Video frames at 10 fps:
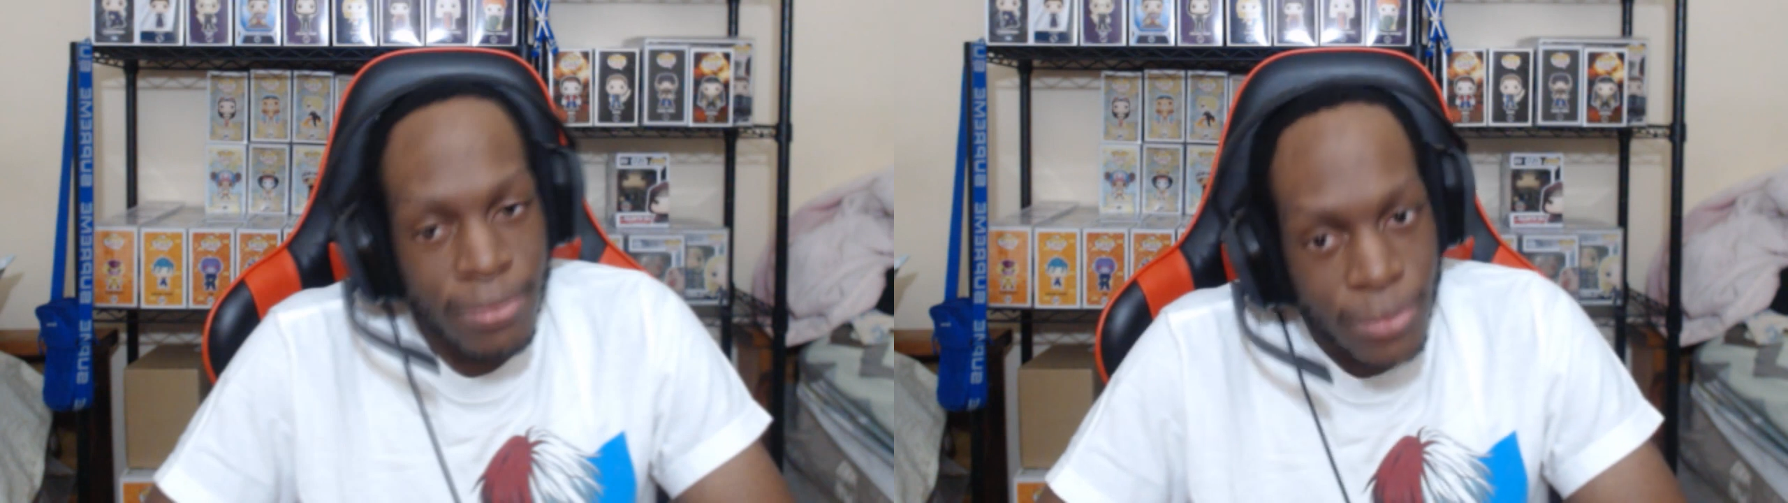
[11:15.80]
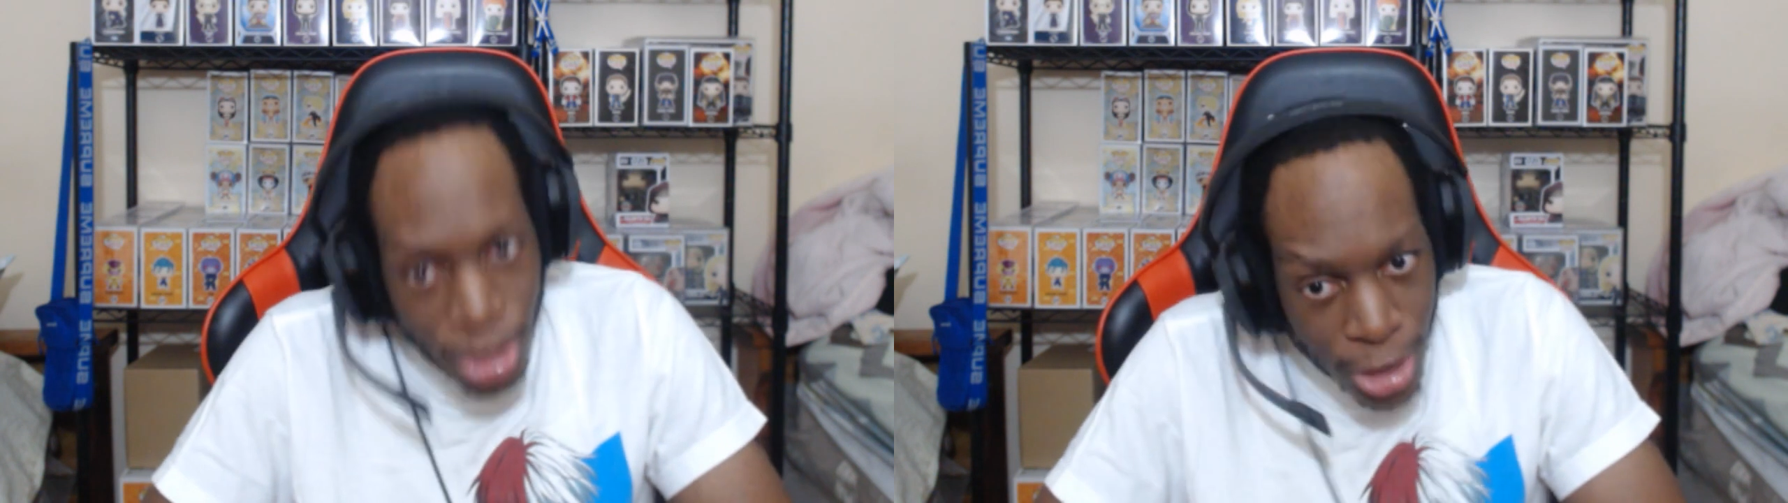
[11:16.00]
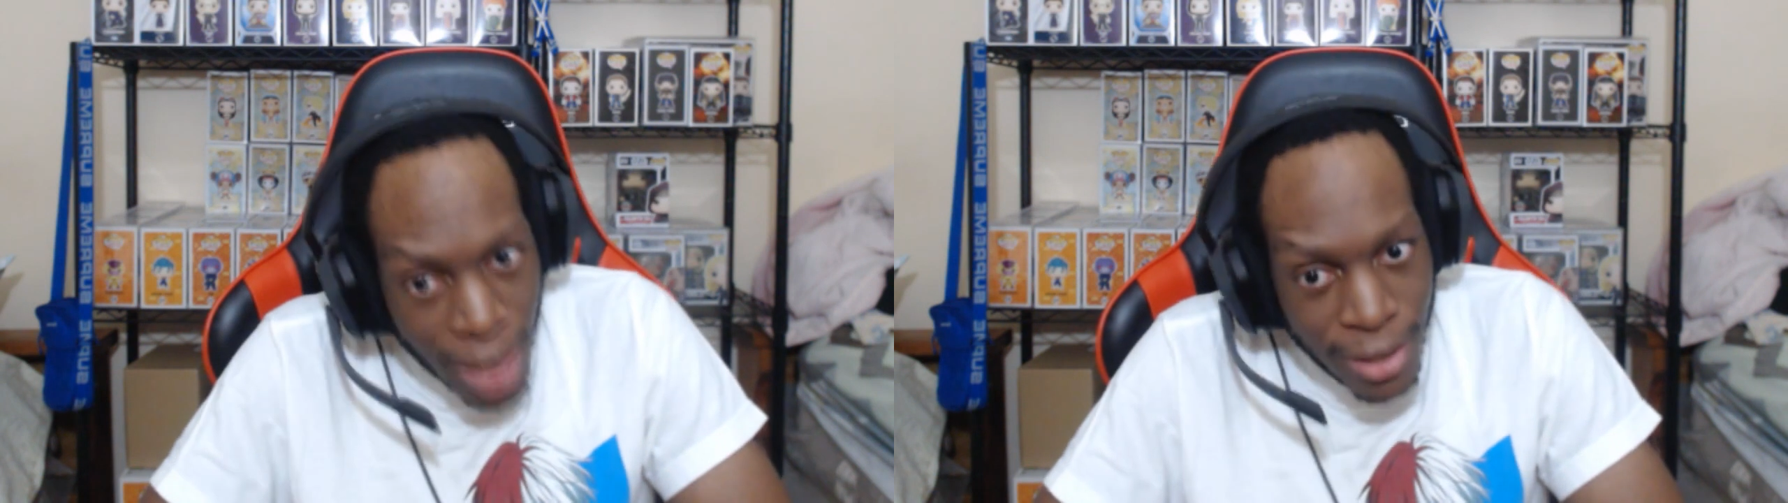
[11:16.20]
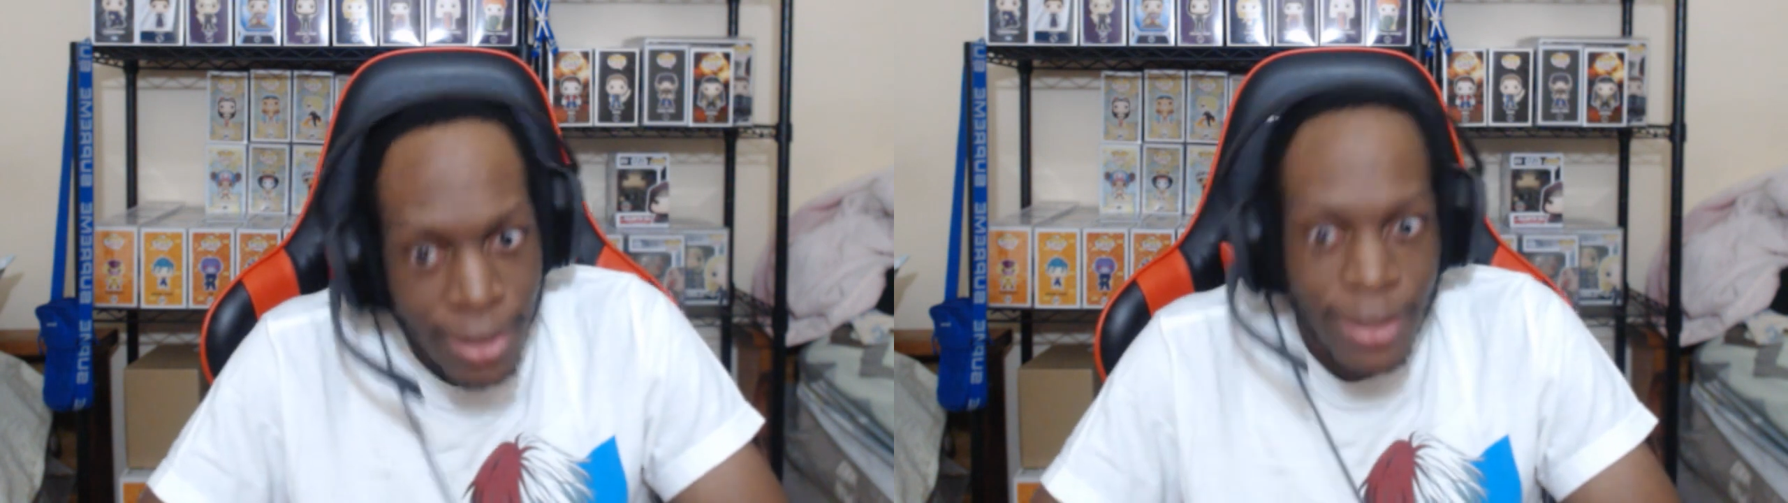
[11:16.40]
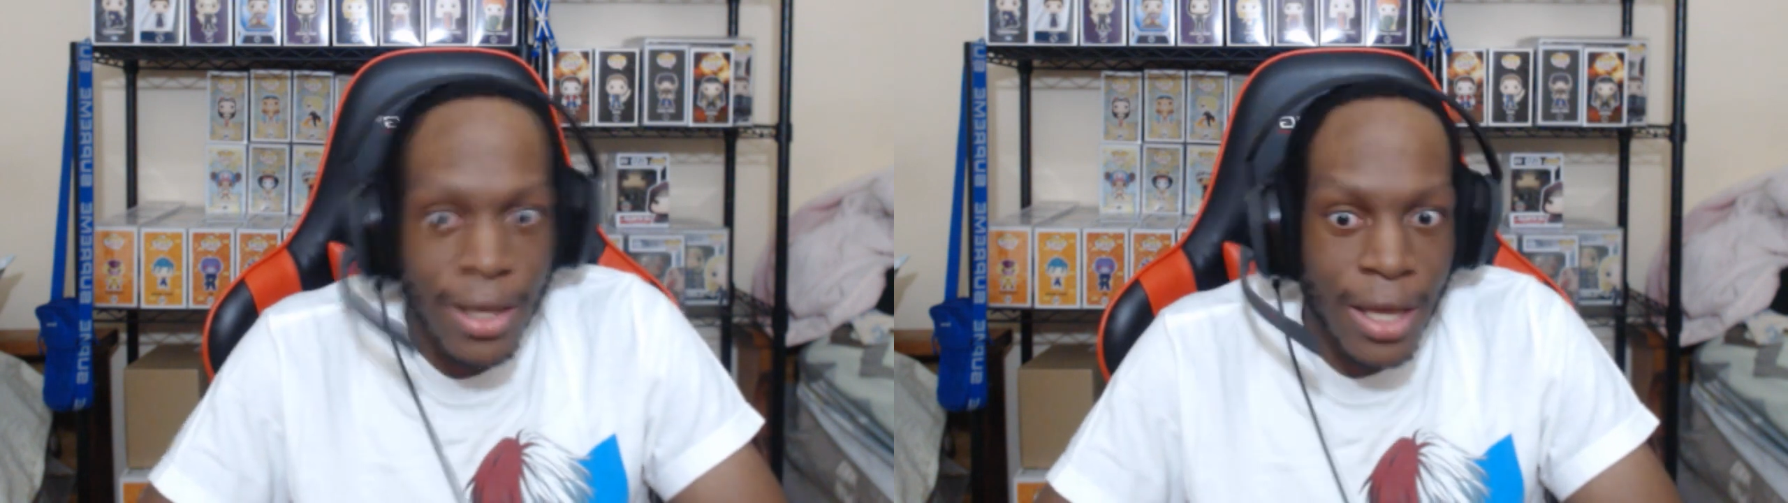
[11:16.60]
Chuck
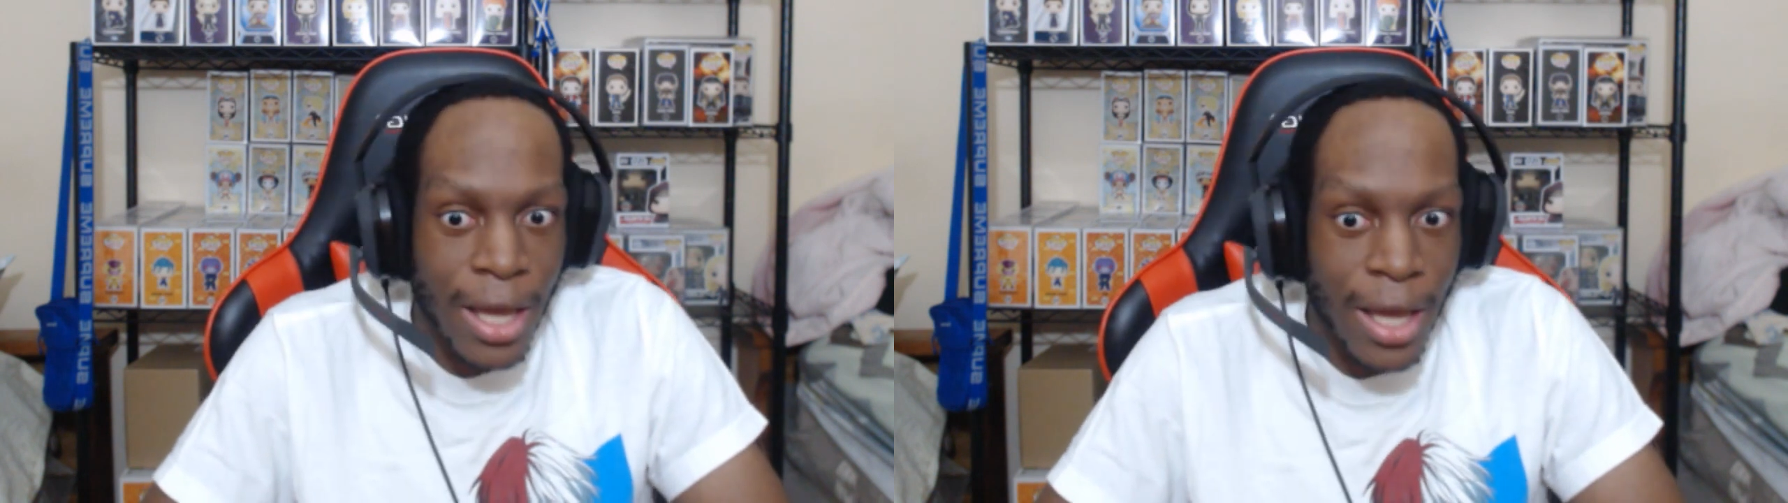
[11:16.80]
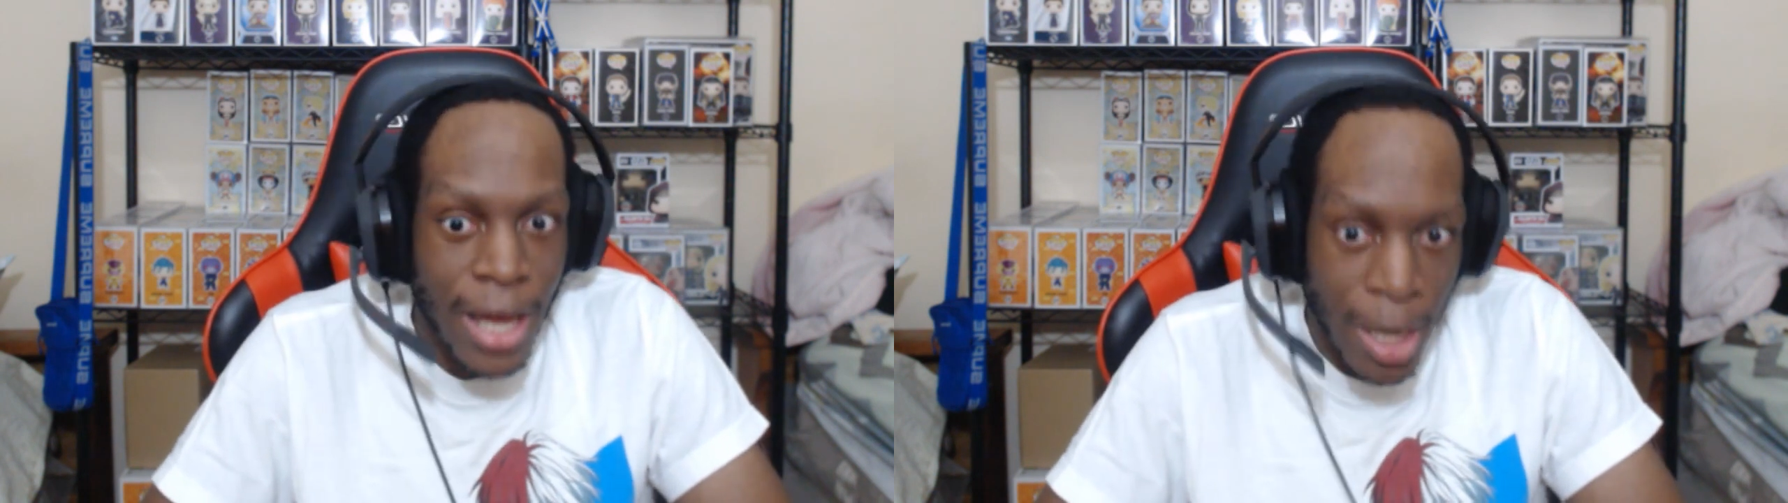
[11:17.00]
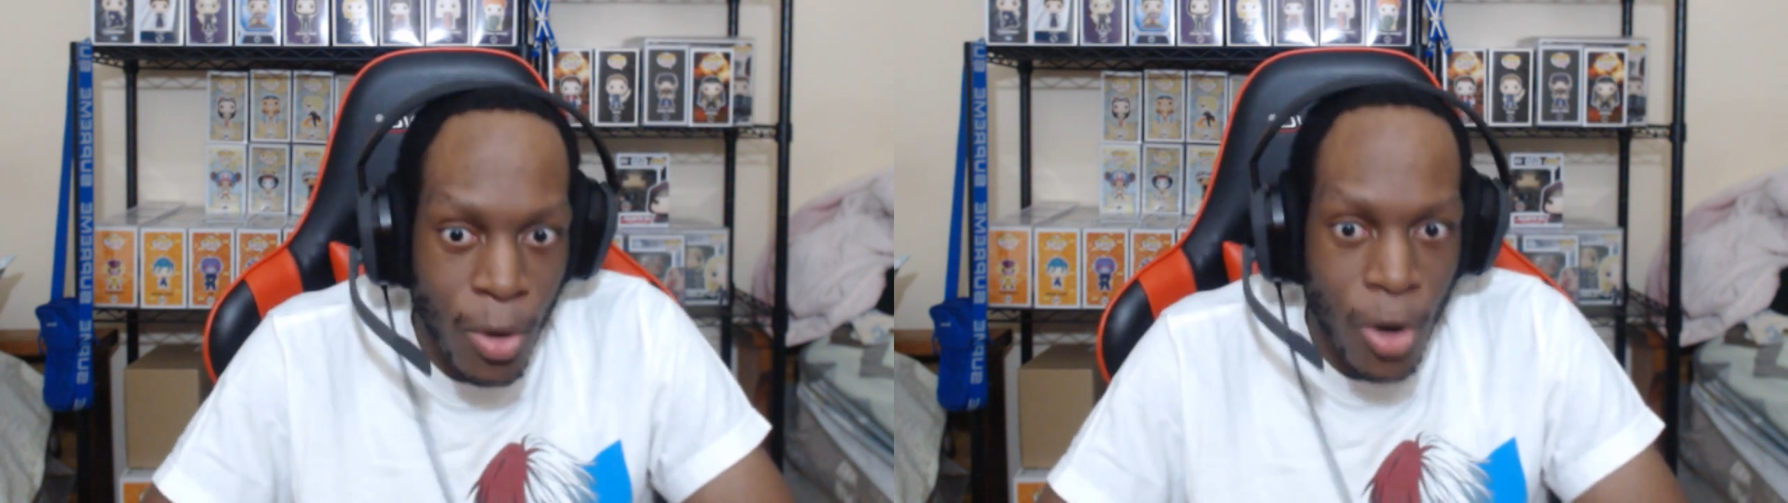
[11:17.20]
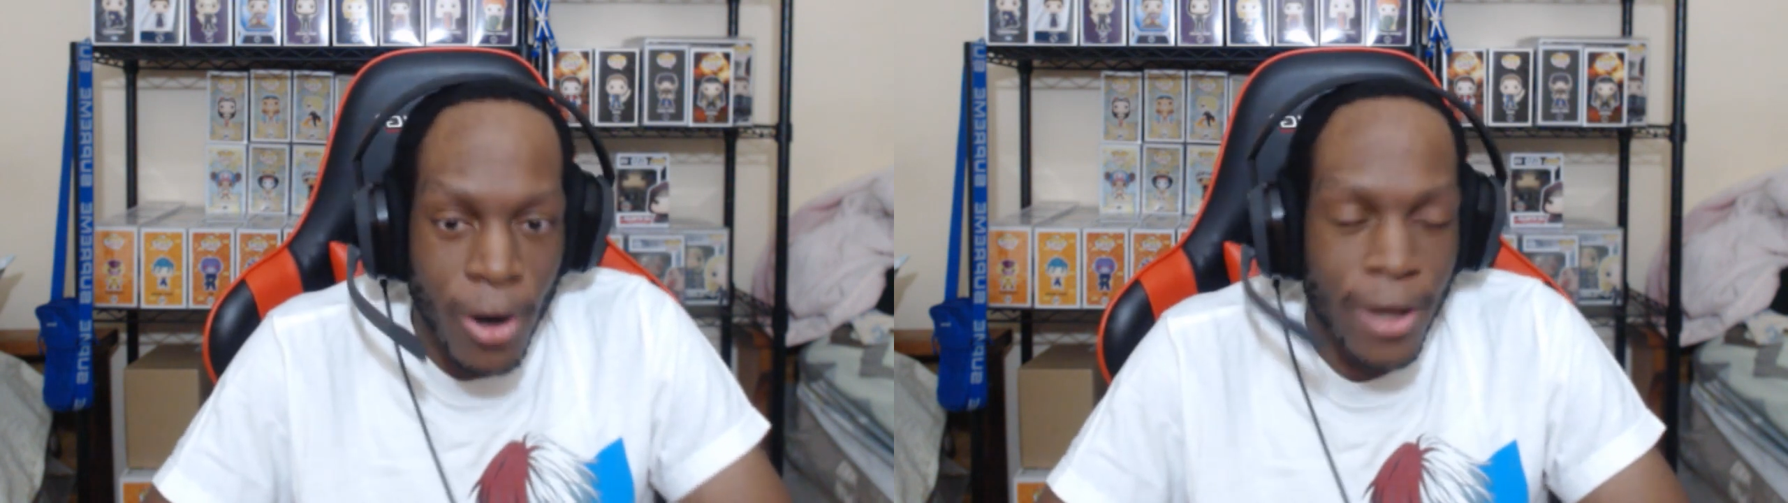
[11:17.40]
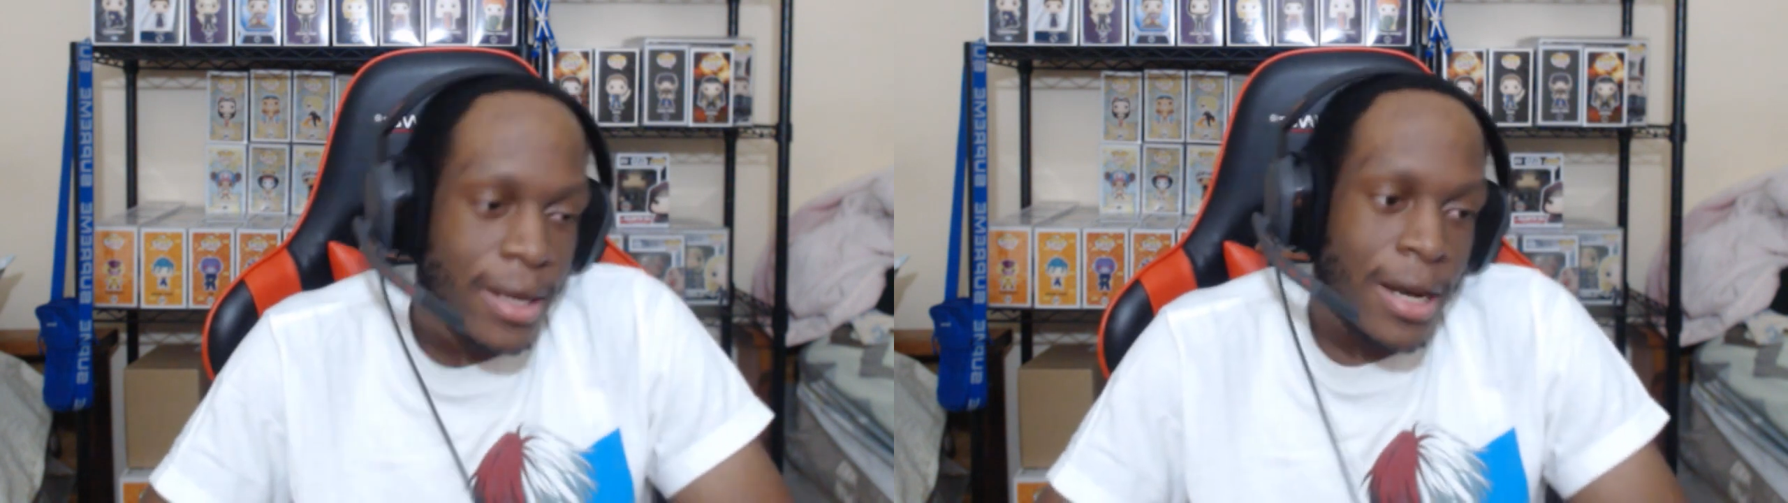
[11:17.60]
and Amora,